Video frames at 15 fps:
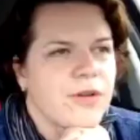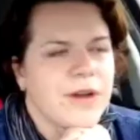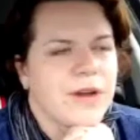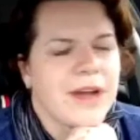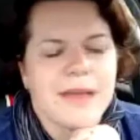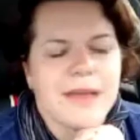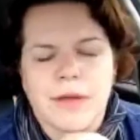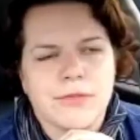
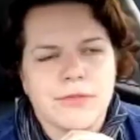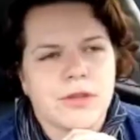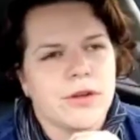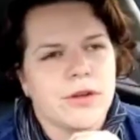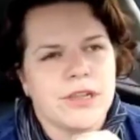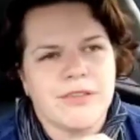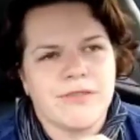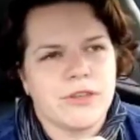I'm
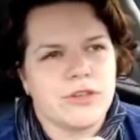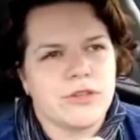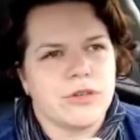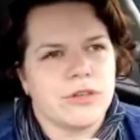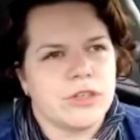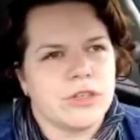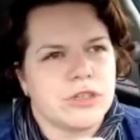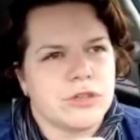totally with you
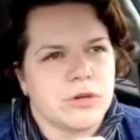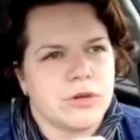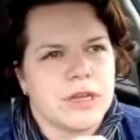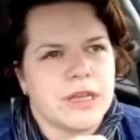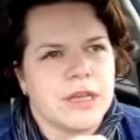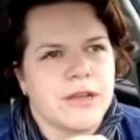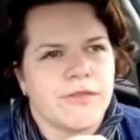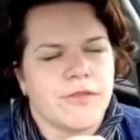on the
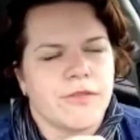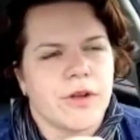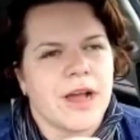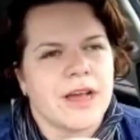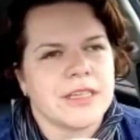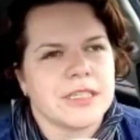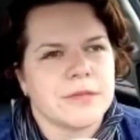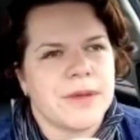story. For
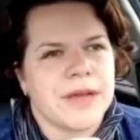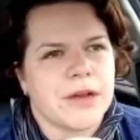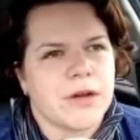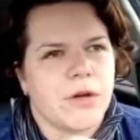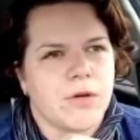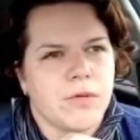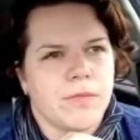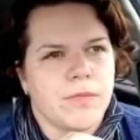us back
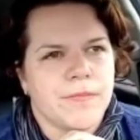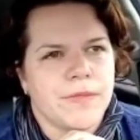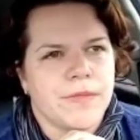home,